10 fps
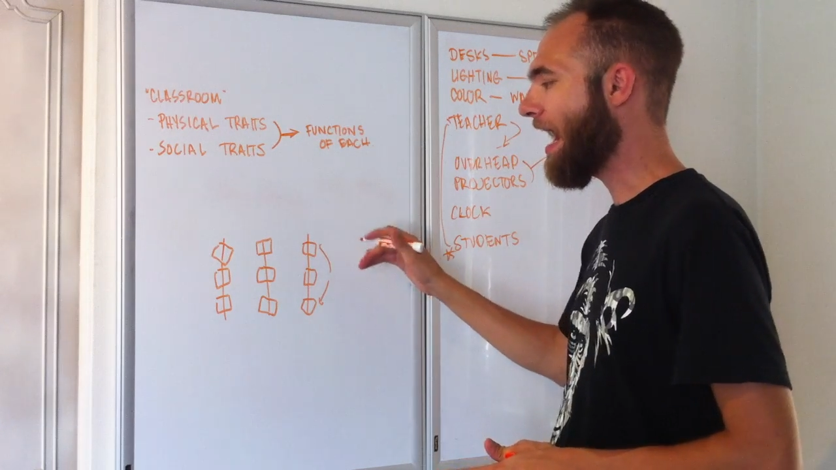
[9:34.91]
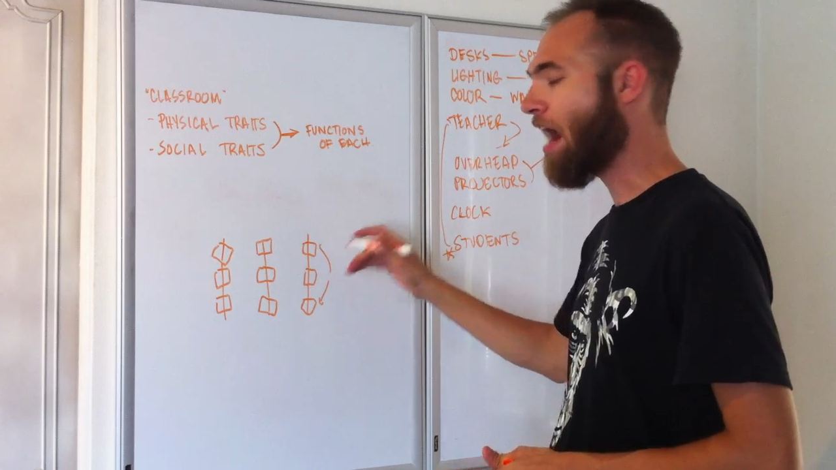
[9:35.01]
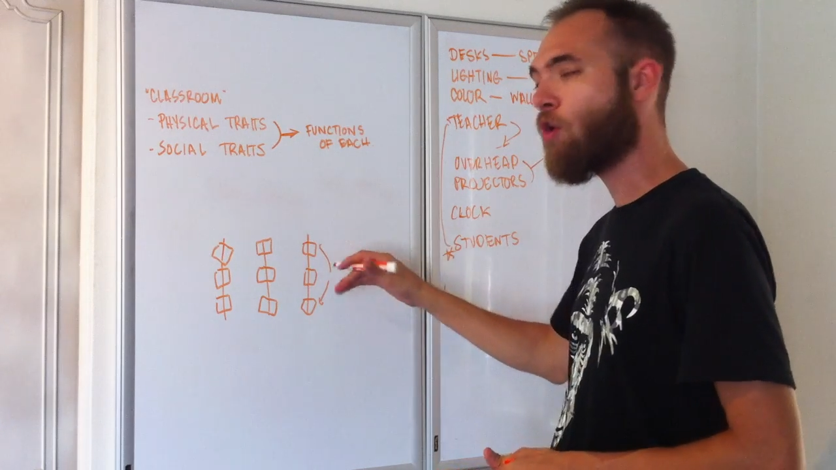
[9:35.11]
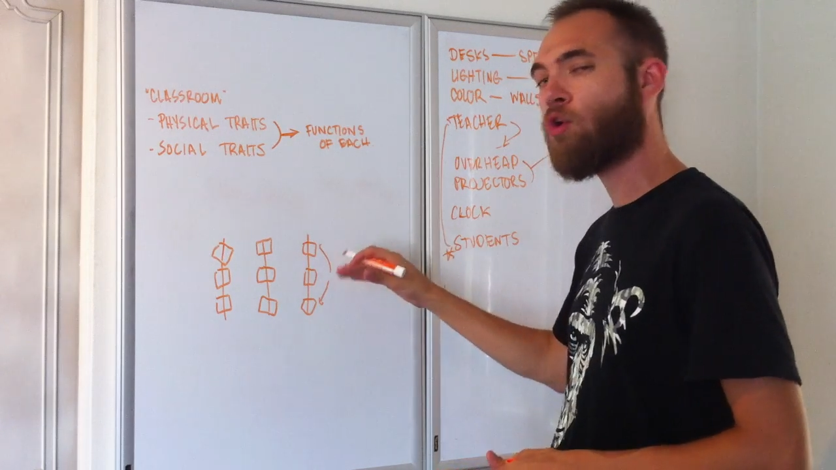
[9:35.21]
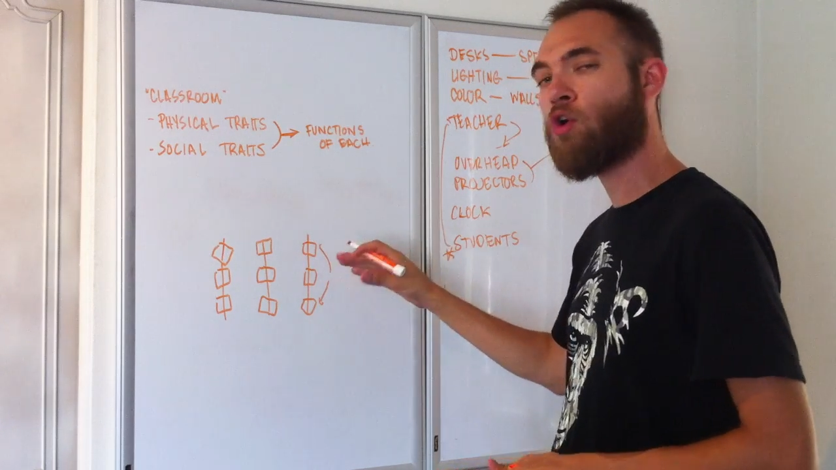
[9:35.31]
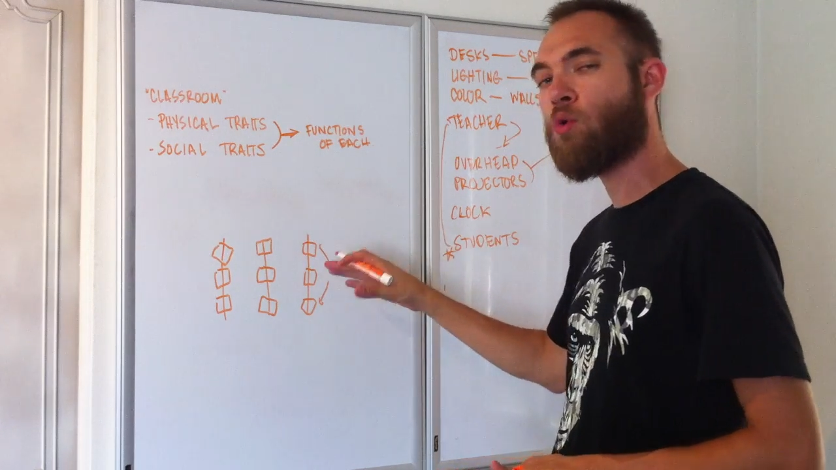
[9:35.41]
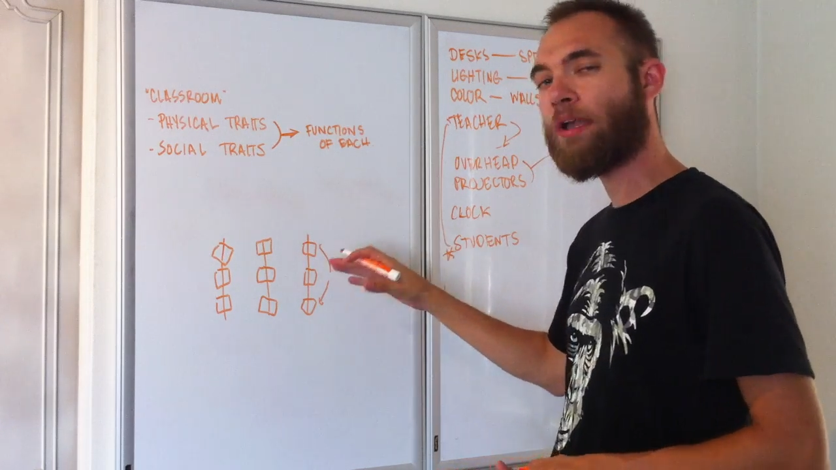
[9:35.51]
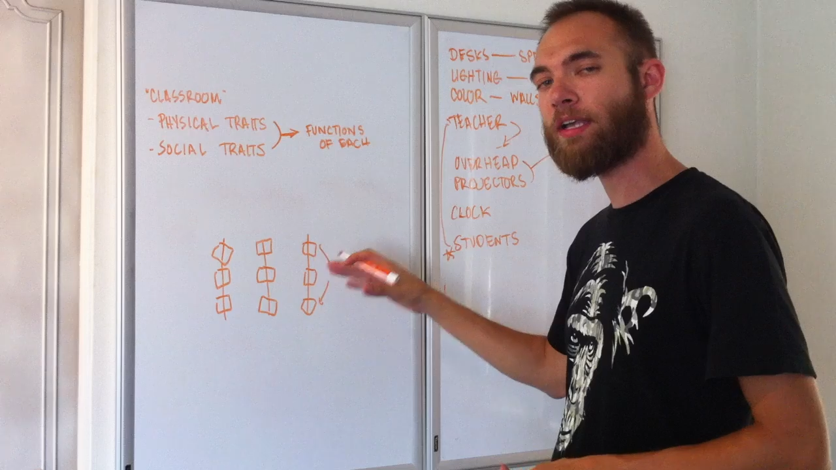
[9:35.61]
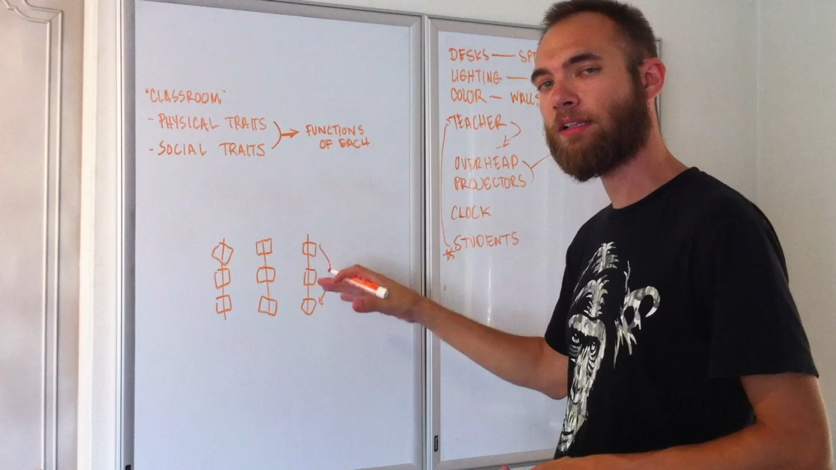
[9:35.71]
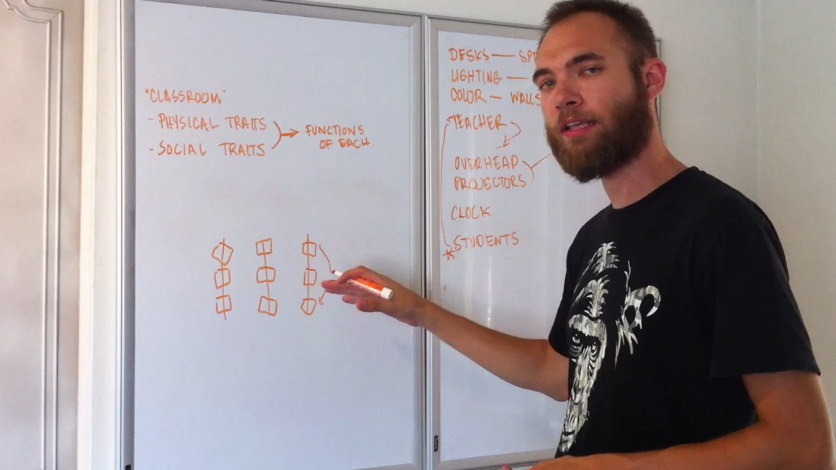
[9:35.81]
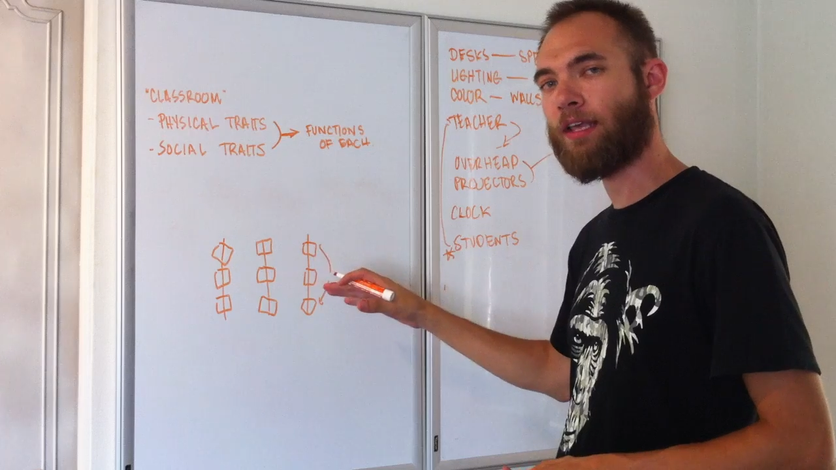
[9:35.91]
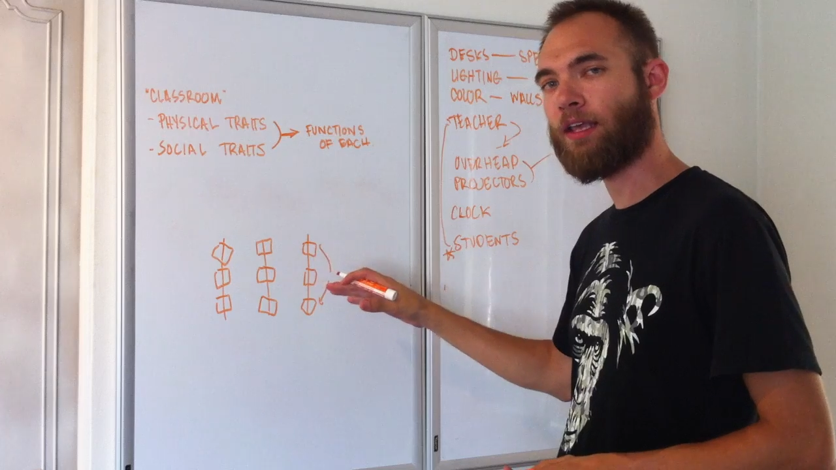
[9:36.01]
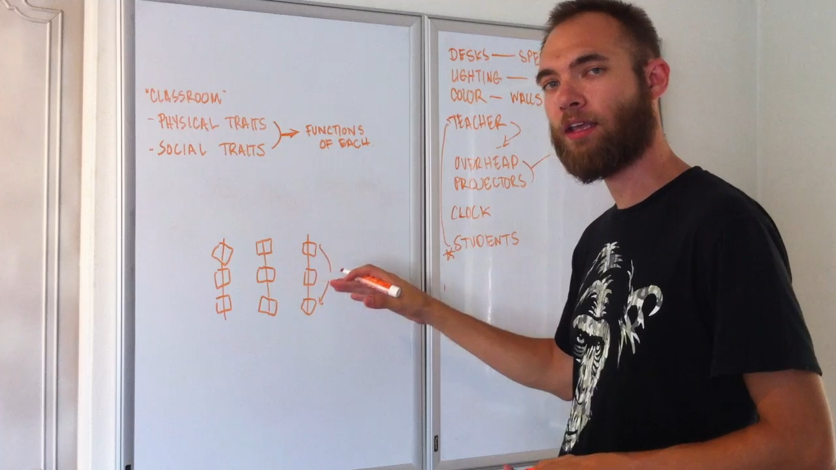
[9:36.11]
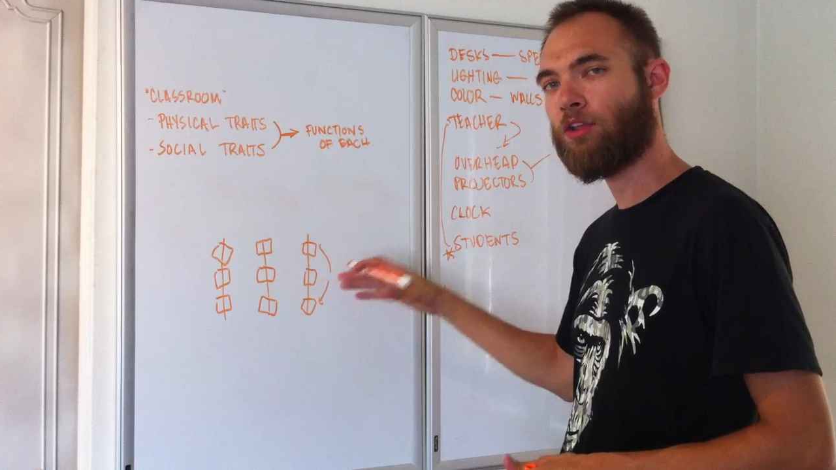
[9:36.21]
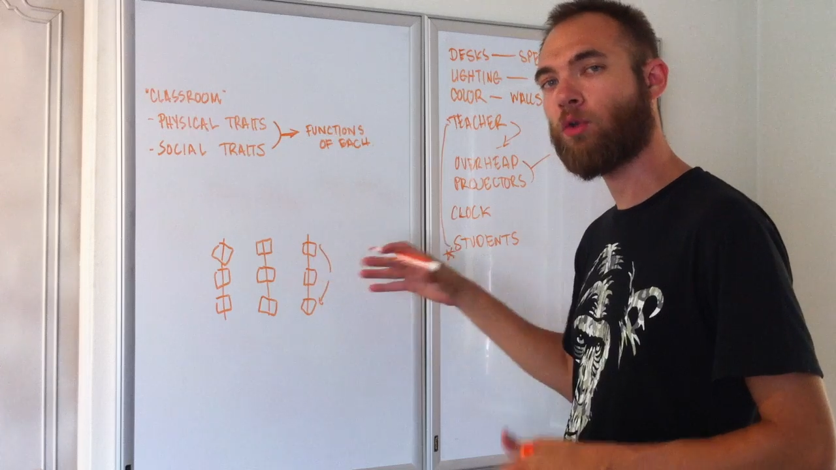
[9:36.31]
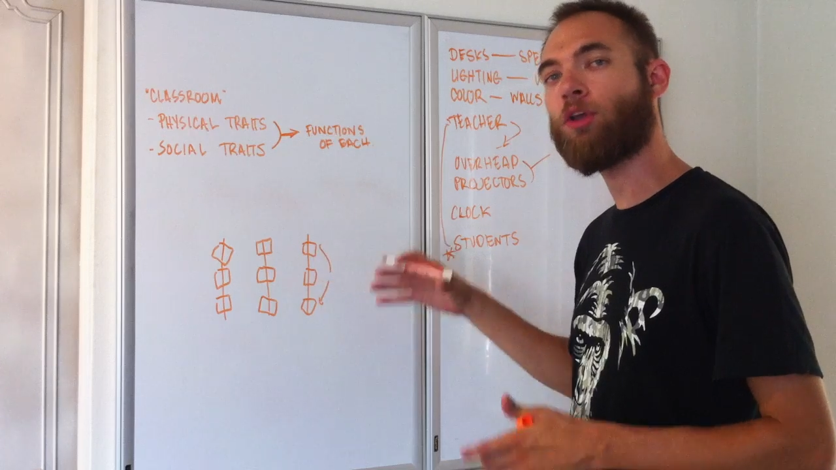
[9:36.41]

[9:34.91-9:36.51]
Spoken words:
how quickly you